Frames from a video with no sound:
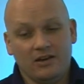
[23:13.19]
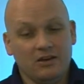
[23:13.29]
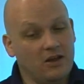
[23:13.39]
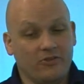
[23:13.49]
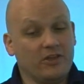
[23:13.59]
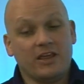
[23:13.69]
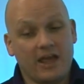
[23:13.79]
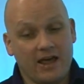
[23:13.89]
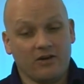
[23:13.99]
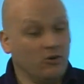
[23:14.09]
nothing
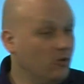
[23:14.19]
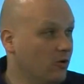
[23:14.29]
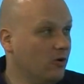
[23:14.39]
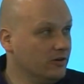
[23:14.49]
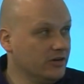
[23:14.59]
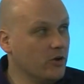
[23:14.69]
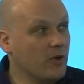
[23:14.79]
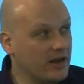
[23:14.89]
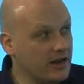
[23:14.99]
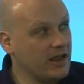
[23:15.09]
yet or
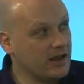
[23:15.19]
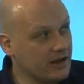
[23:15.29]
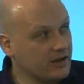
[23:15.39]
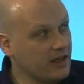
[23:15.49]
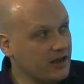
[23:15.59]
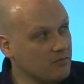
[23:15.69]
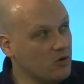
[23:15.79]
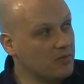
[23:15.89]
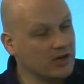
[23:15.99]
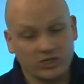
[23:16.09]
nowhere near getting
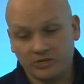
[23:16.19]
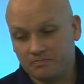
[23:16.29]
more budget.